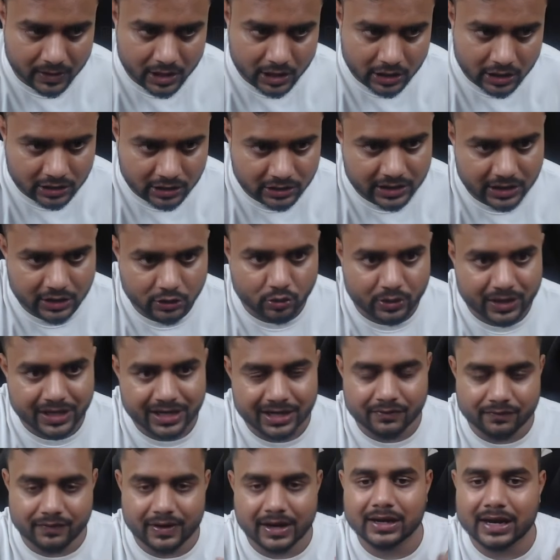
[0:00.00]
Either you can
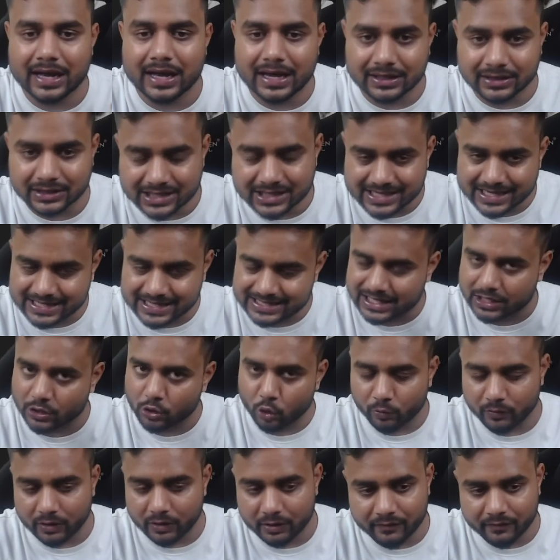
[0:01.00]
define like this as a
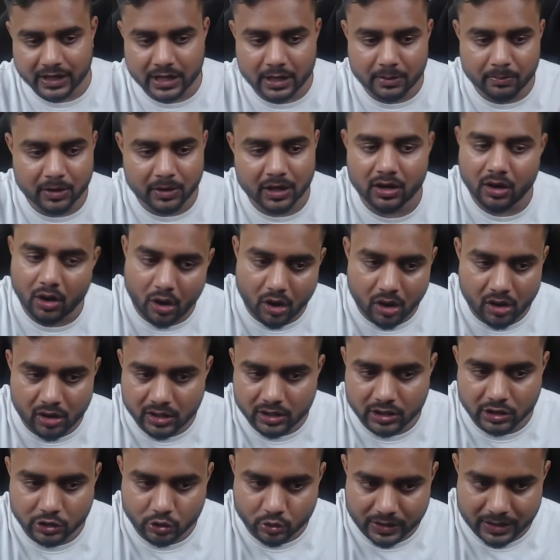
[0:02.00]
global variable, or
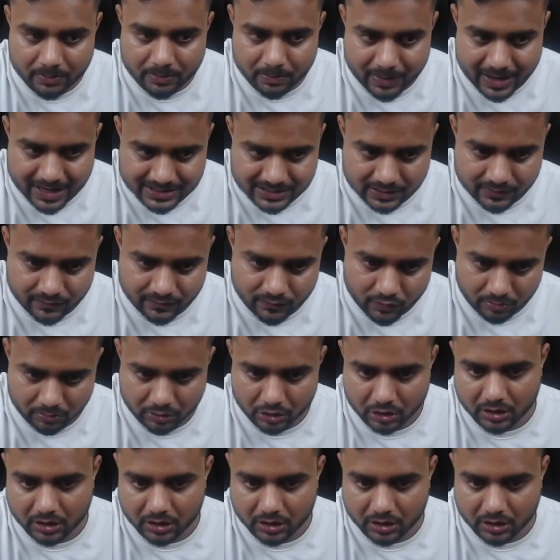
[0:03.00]
you can pass it from here.